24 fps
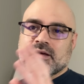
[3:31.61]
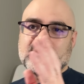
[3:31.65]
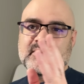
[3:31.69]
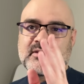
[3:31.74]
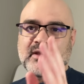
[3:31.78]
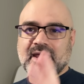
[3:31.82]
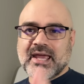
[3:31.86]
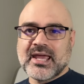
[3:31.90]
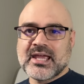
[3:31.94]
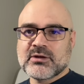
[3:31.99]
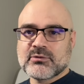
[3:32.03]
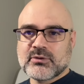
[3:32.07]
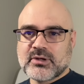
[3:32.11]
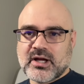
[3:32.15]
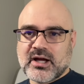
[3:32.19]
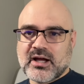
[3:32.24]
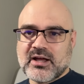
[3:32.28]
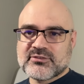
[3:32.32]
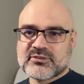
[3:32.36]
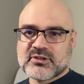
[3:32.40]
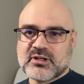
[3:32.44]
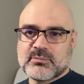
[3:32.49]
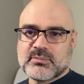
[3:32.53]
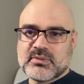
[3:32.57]
The angry eye
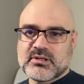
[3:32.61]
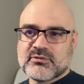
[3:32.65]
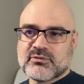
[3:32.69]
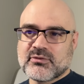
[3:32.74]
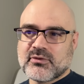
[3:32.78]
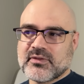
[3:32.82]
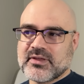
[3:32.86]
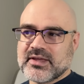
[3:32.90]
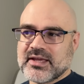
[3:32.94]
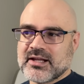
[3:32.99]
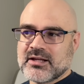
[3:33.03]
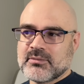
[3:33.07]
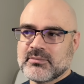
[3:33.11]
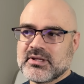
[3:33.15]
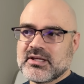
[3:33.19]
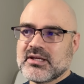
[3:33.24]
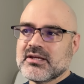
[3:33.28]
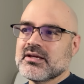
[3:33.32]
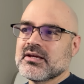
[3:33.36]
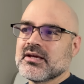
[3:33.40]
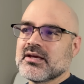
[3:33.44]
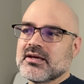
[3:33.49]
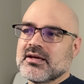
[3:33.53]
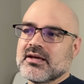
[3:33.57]
is going to be for the
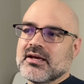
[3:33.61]
enemy,